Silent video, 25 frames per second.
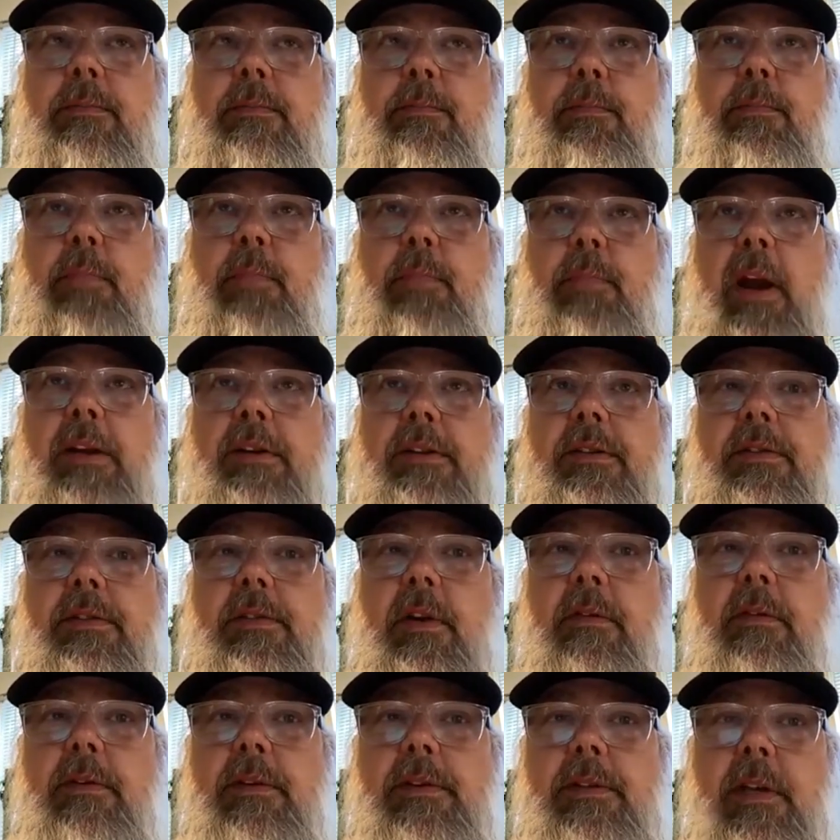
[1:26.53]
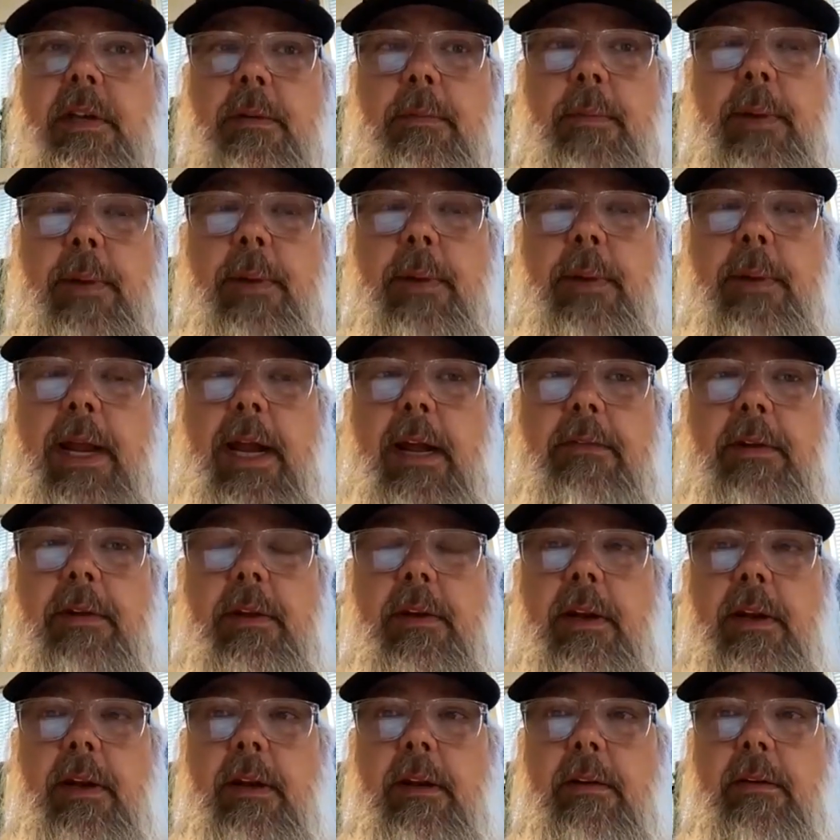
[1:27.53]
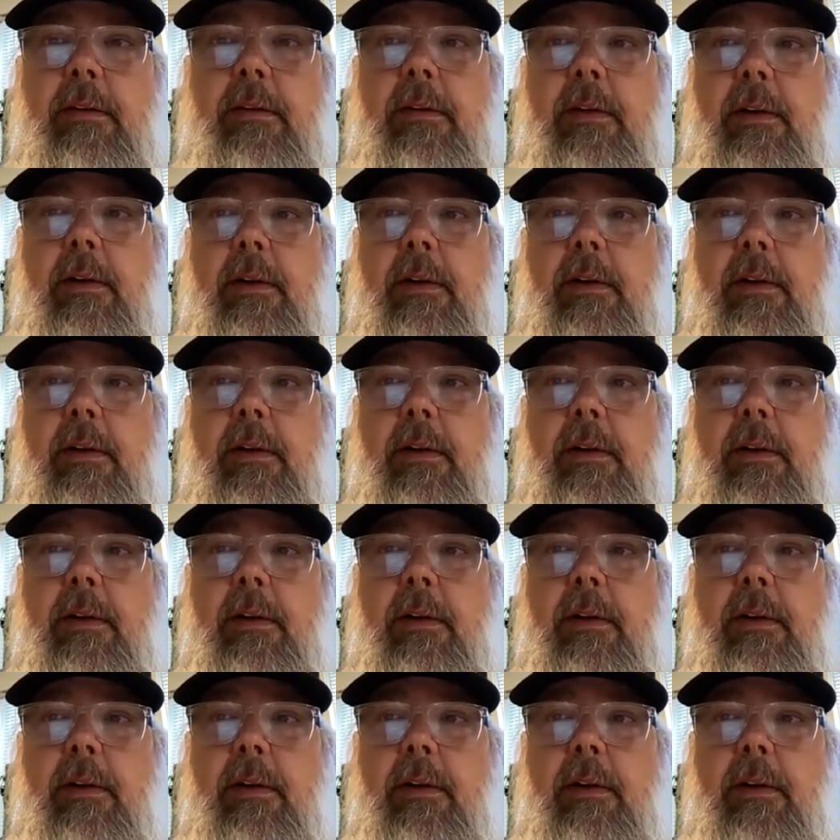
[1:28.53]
products and services that we have, and